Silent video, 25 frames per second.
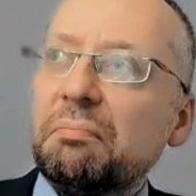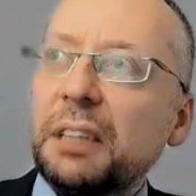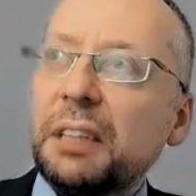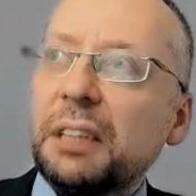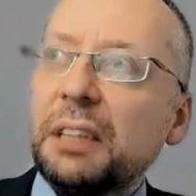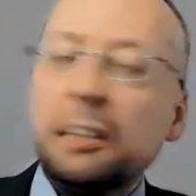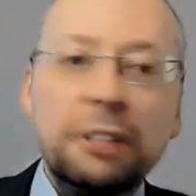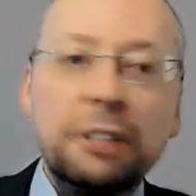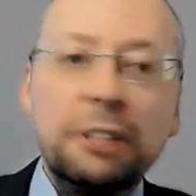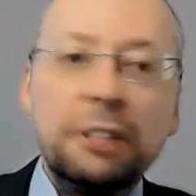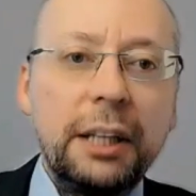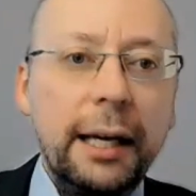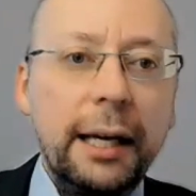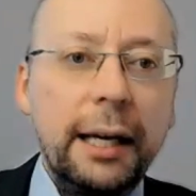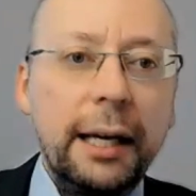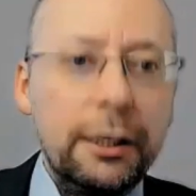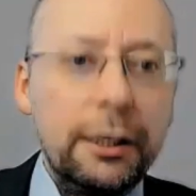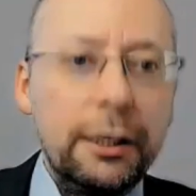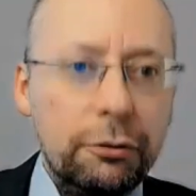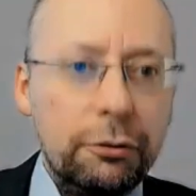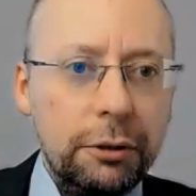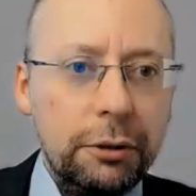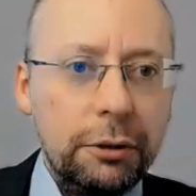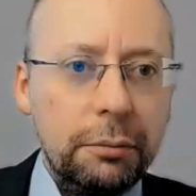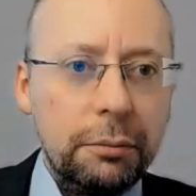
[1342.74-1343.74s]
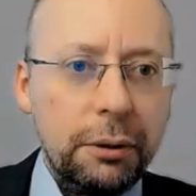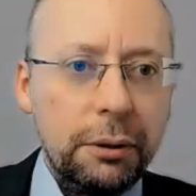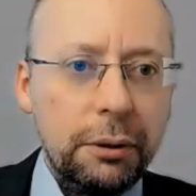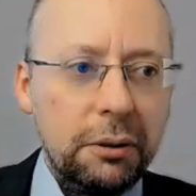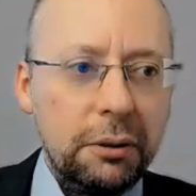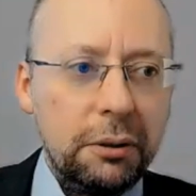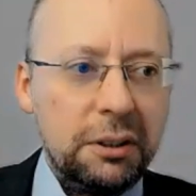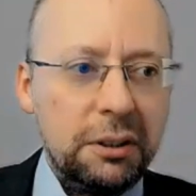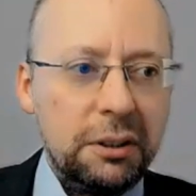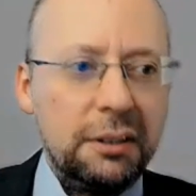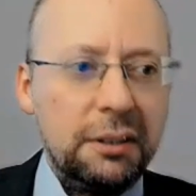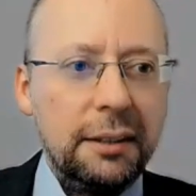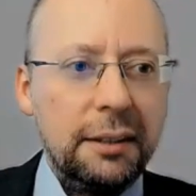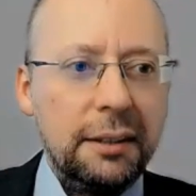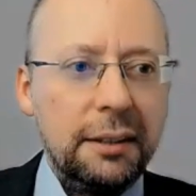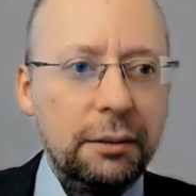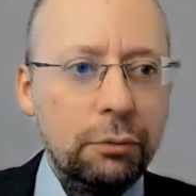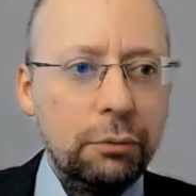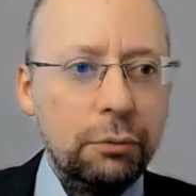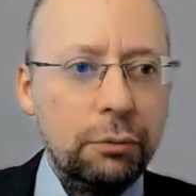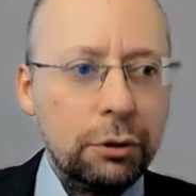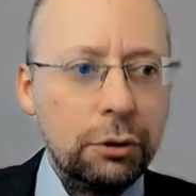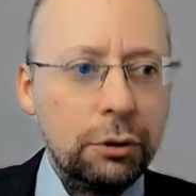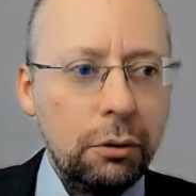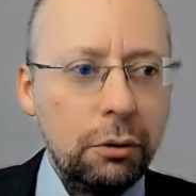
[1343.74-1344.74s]
and even hatred, because
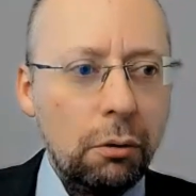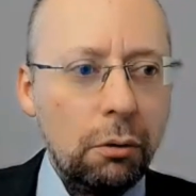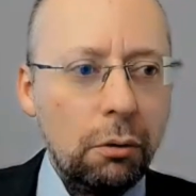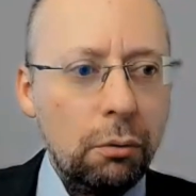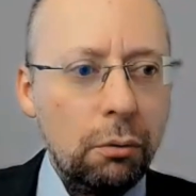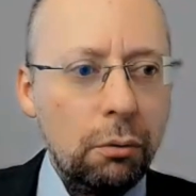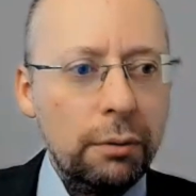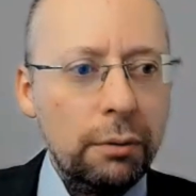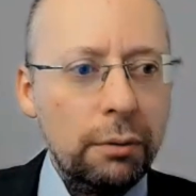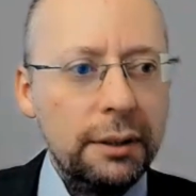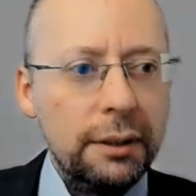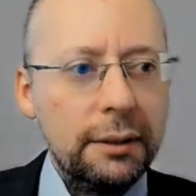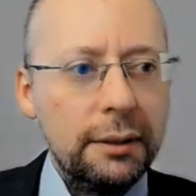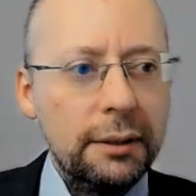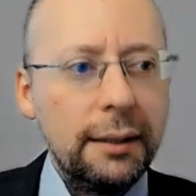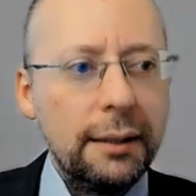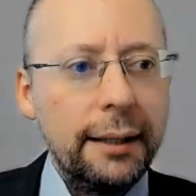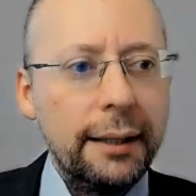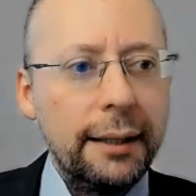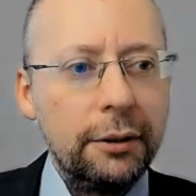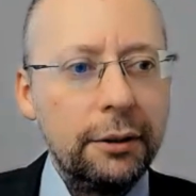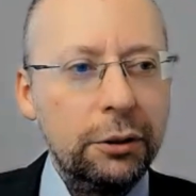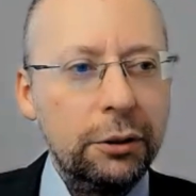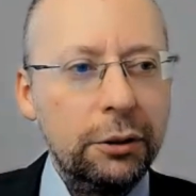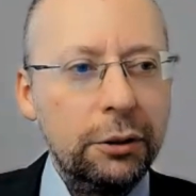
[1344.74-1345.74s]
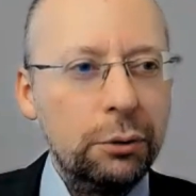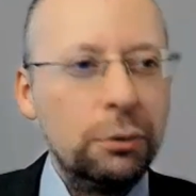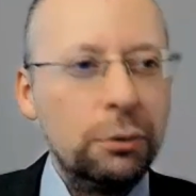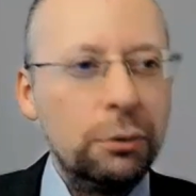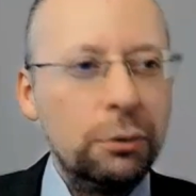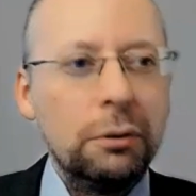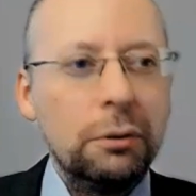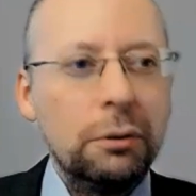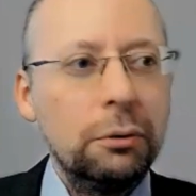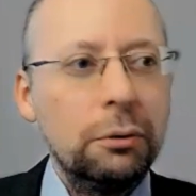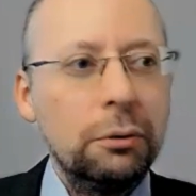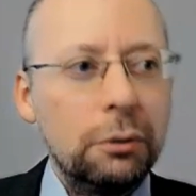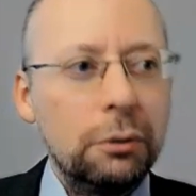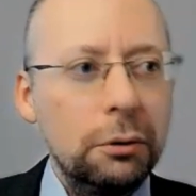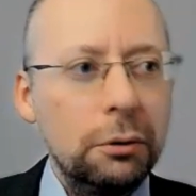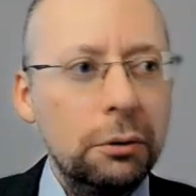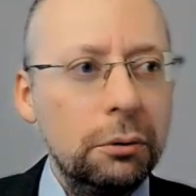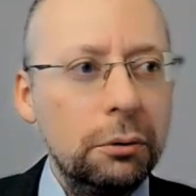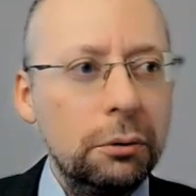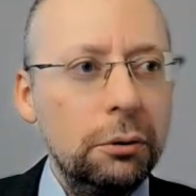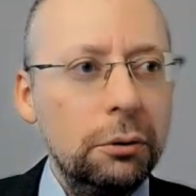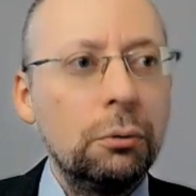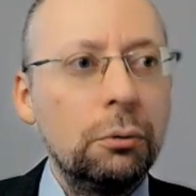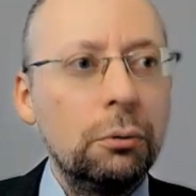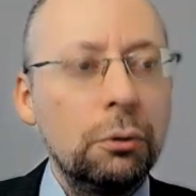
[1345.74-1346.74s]
it was always like you
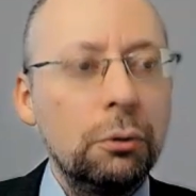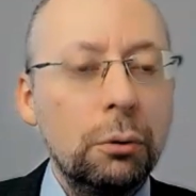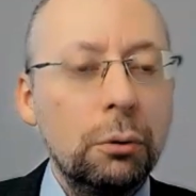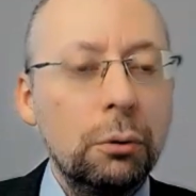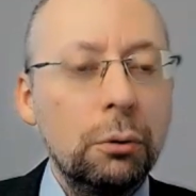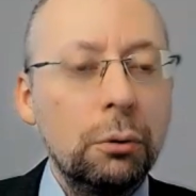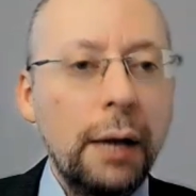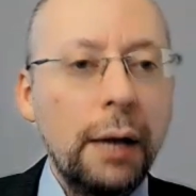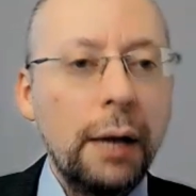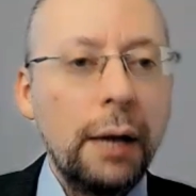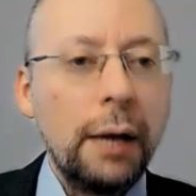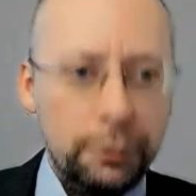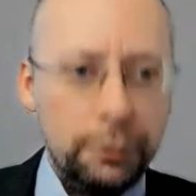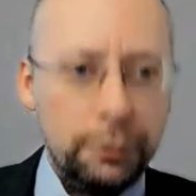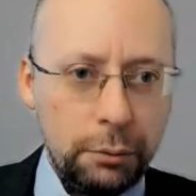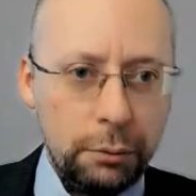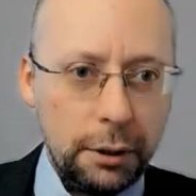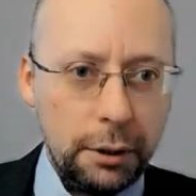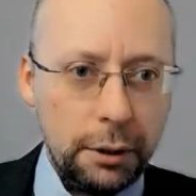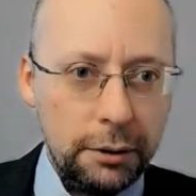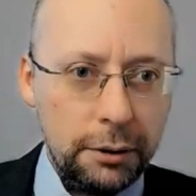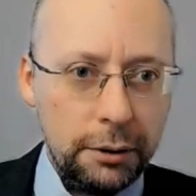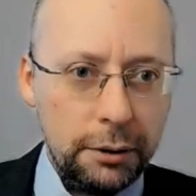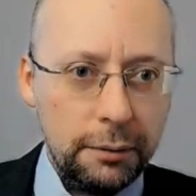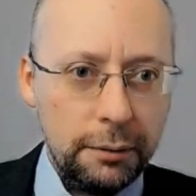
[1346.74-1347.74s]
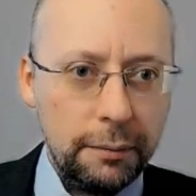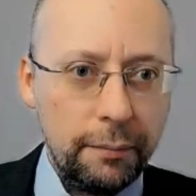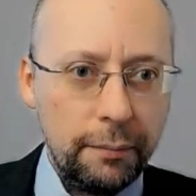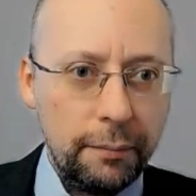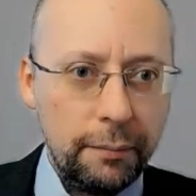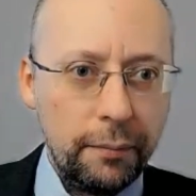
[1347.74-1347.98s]
lie to us.